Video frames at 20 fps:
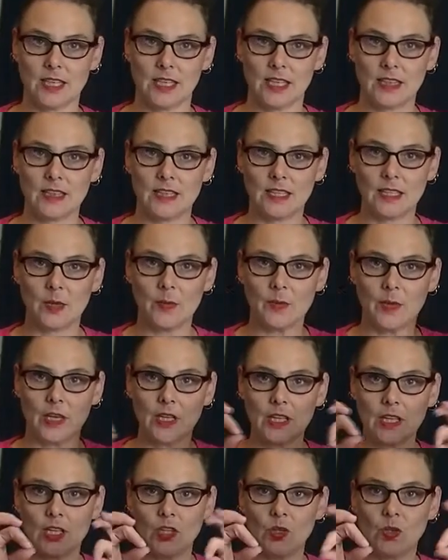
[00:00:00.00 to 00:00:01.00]
Little
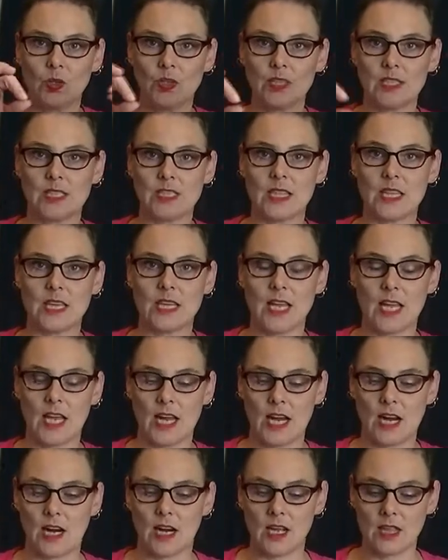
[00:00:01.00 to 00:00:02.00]
molecules in the
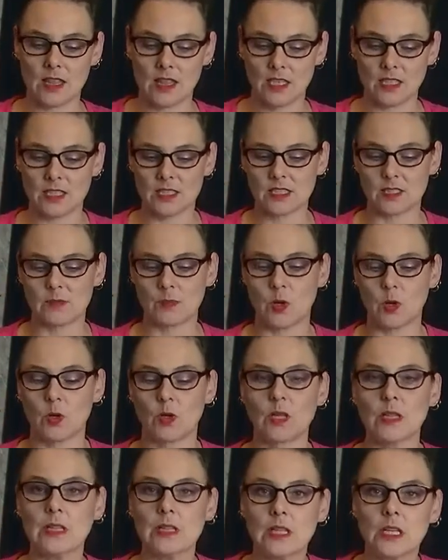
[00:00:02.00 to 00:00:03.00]
air, this
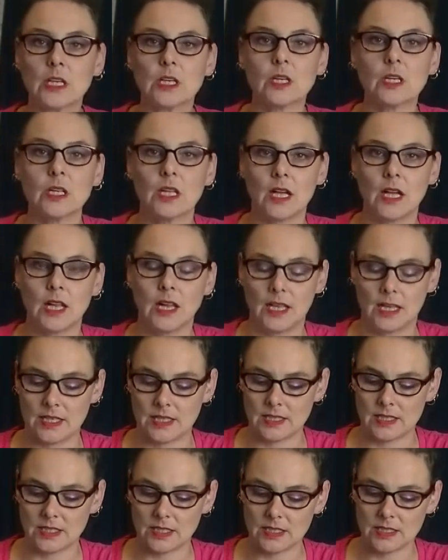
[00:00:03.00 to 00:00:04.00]
smoke literally
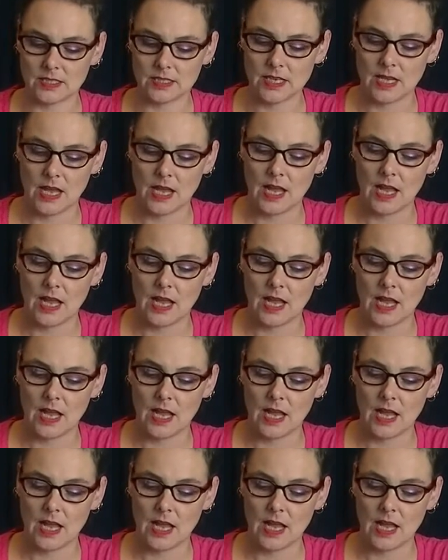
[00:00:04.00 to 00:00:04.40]
cleanses.